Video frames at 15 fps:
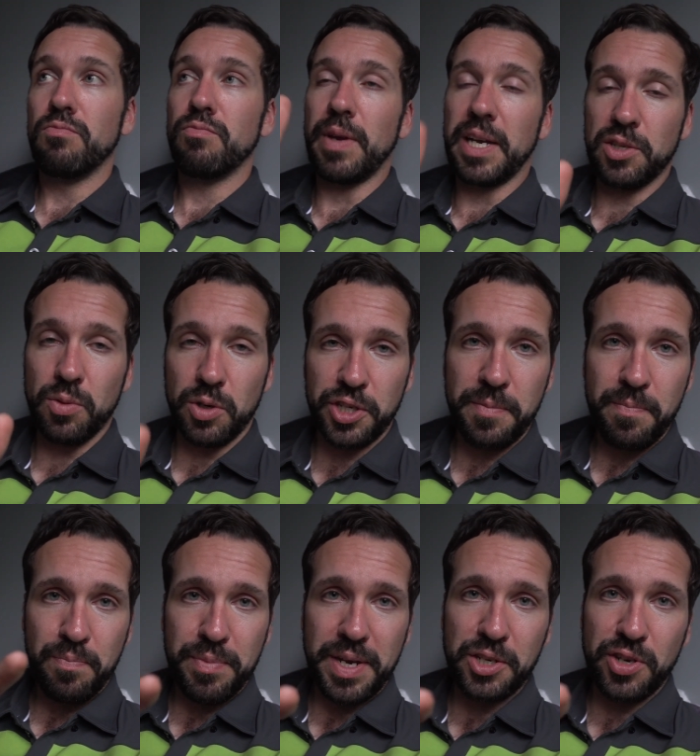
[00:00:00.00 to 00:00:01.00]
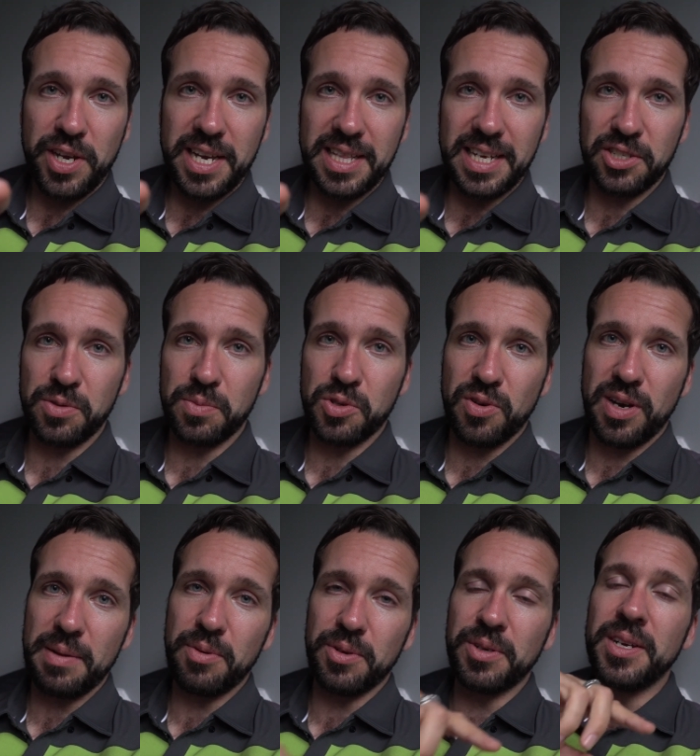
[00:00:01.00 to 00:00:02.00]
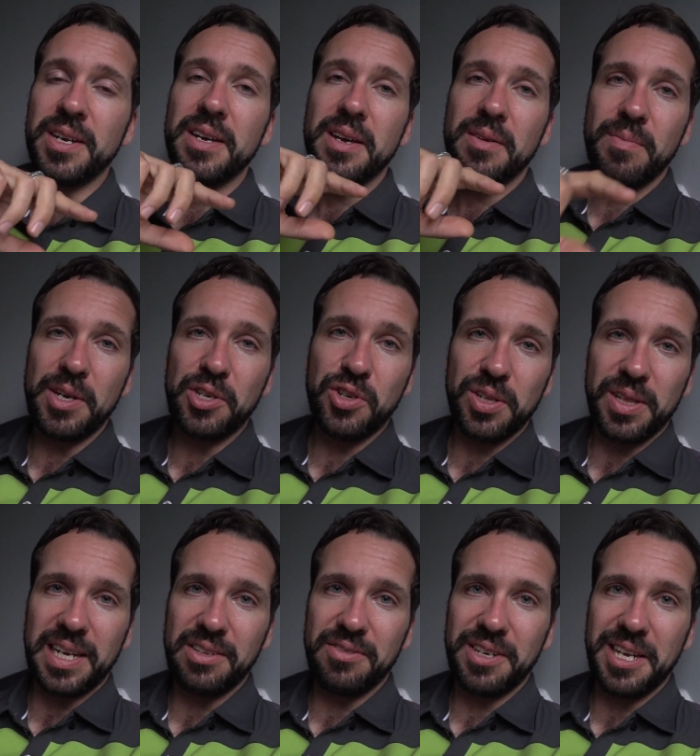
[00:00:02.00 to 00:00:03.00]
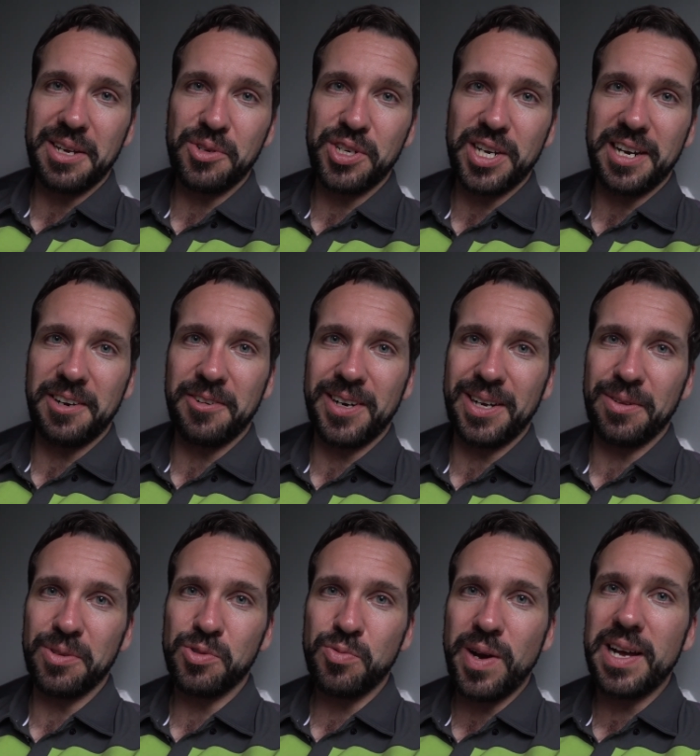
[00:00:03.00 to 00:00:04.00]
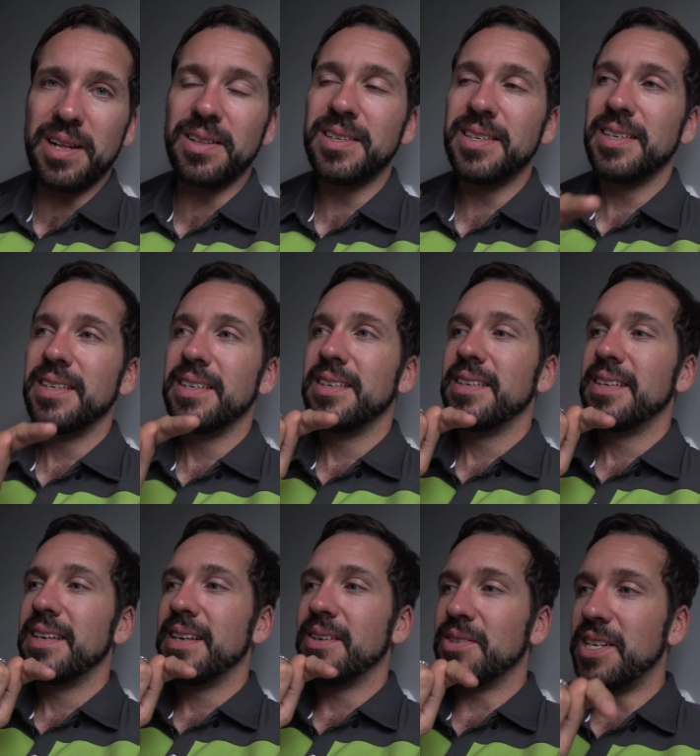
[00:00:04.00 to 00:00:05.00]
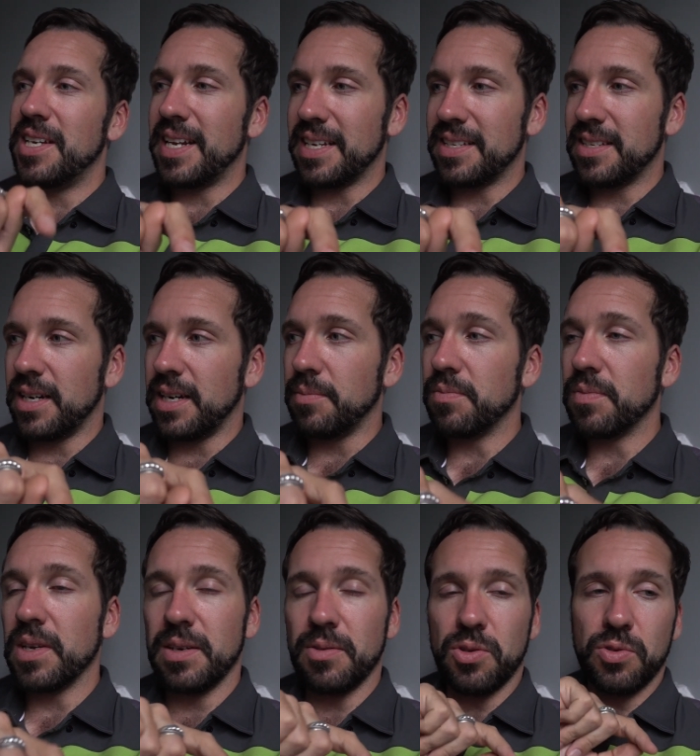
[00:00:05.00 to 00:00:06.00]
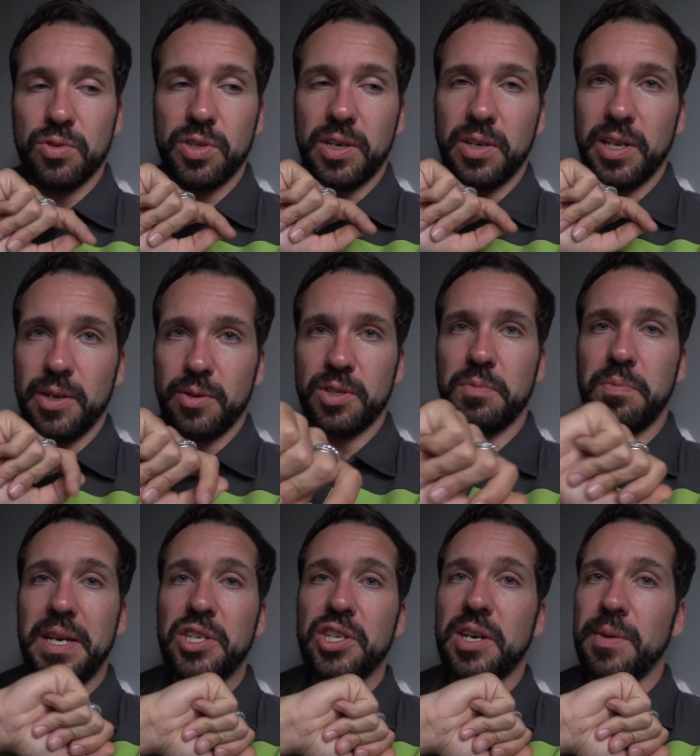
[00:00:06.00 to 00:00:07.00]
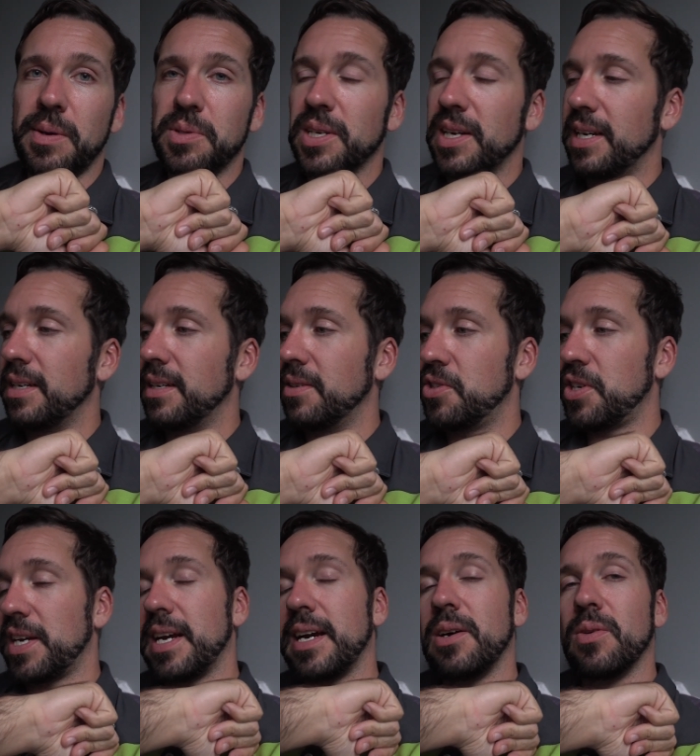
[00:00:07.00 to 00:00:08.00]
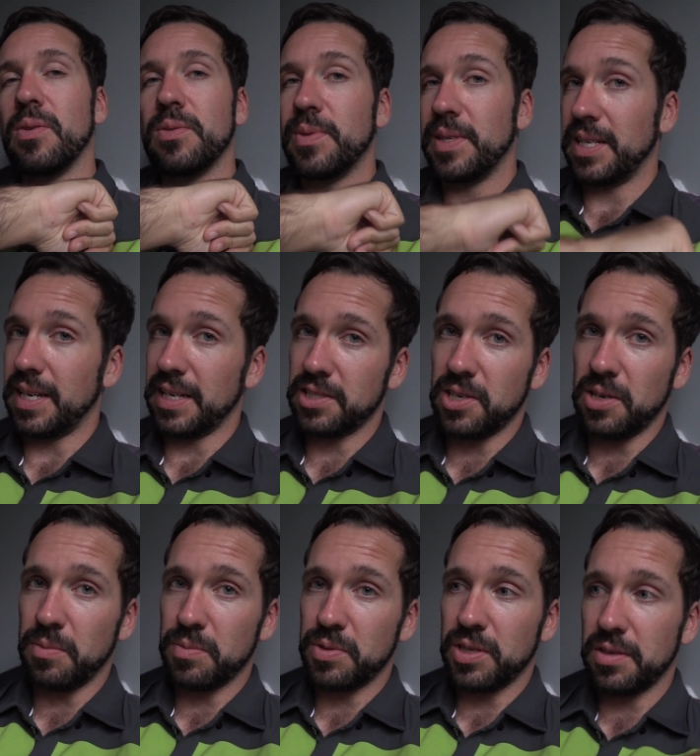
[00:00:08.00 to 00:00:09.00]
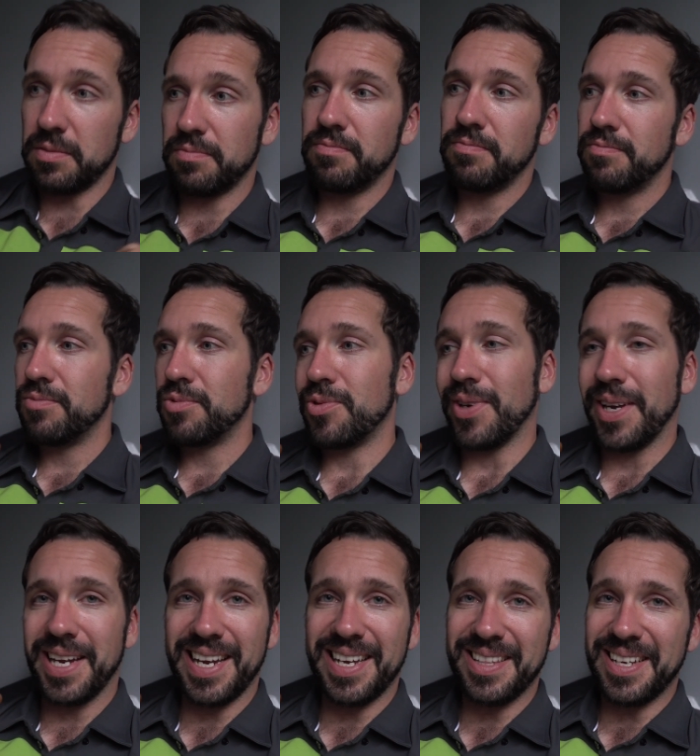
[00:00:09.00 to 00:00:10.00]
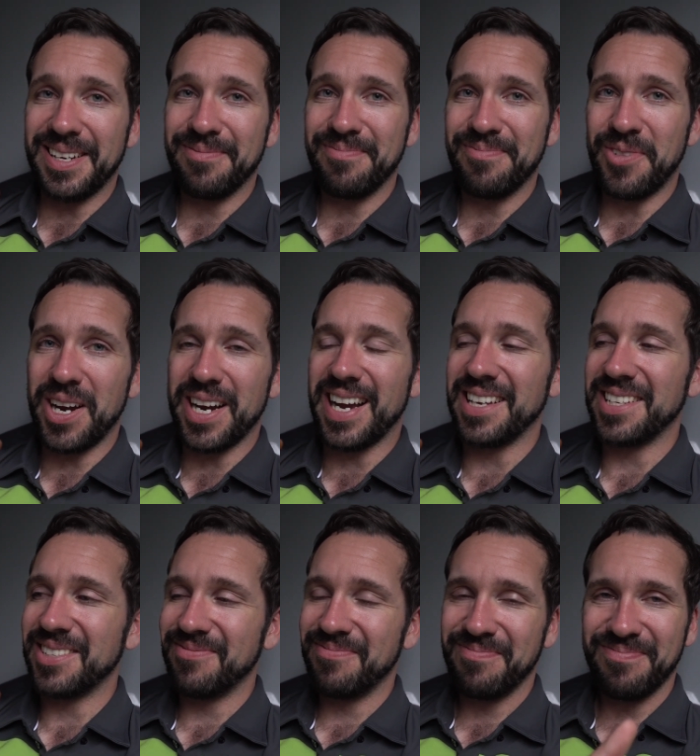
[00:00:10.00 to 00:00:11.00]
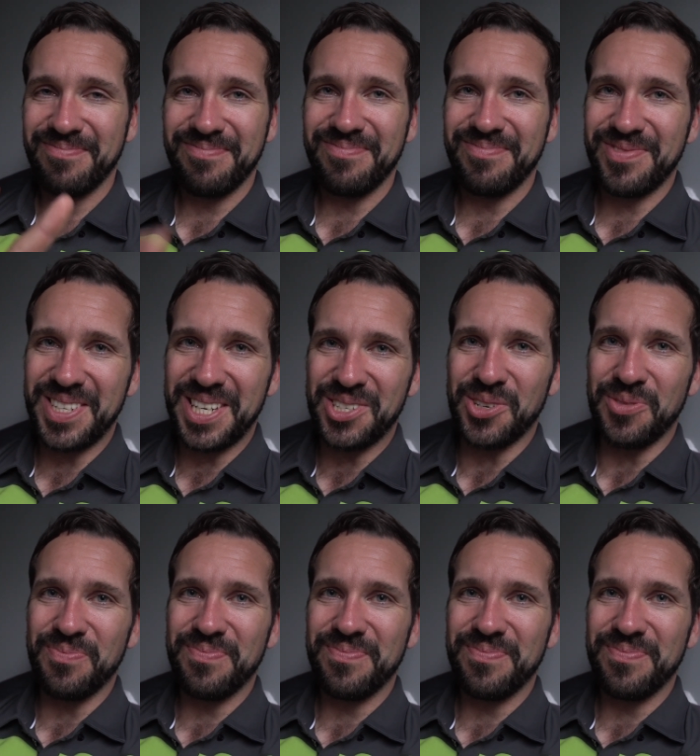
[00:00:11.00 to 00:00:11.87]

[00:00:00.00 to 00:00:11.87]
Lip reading: thanks for watching. Make sure you hit that subscribe button. Make sure you like the video and share it around as well. I'll see you next time. I'm also going to go onto PJ website and check out when the next comps are. Try and get in there. Right, guys. See you soon.